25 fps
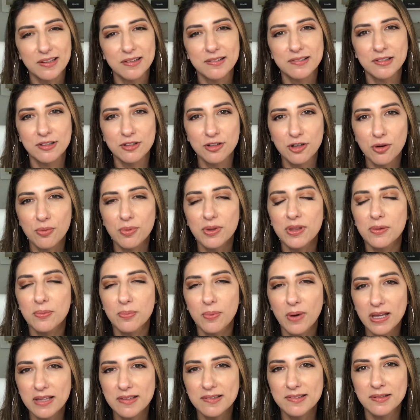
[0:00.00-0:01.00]
As you know, with
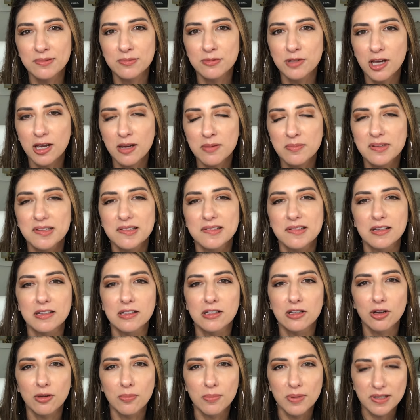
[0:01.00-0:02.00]
whites, sometimes it's a
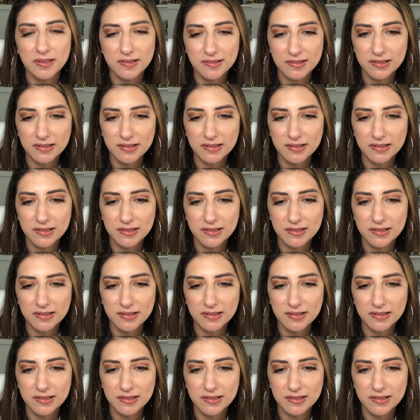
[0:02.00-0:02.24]
little bit